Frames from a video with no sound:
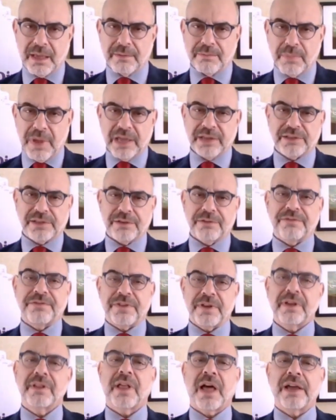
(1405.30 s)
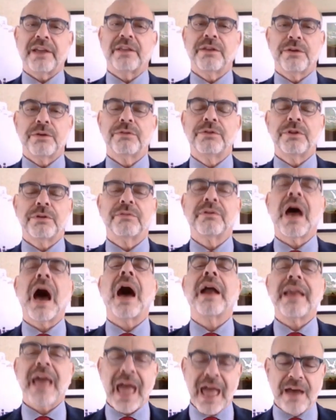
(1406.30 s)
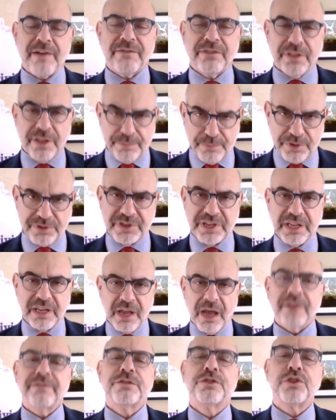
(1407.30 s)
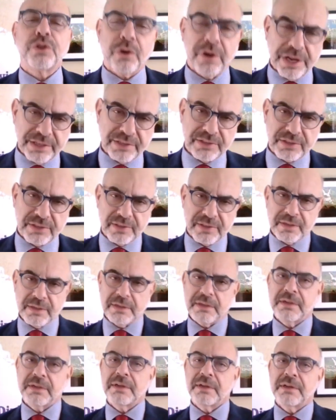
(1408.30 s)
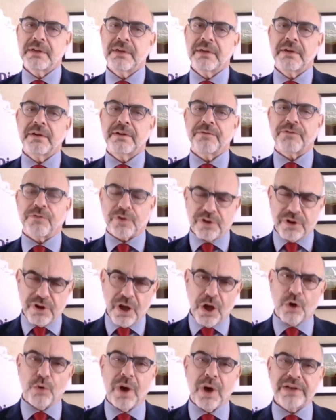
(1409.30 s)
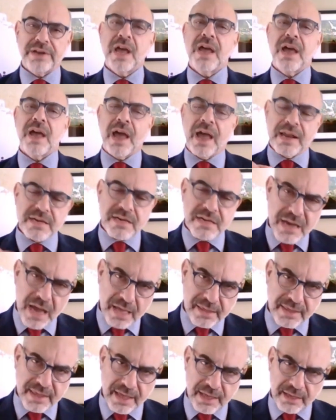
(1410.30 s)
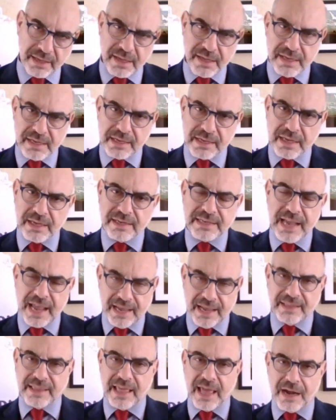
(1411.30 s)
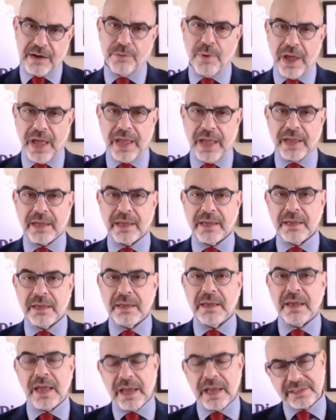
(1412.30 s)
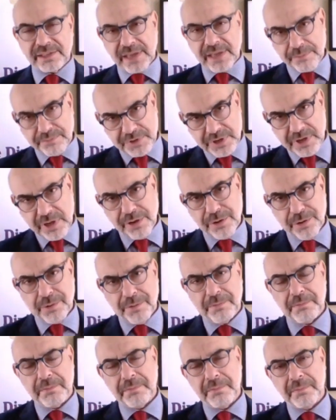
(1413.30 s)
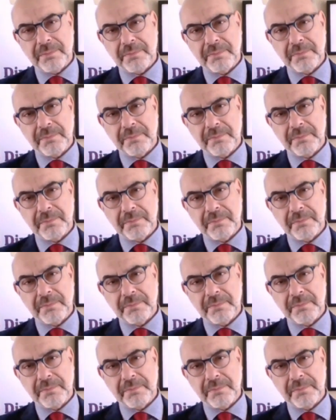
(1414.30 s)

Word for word: that makes you feel like you do not have liberty of choice. For no one and nothing can take that away except you.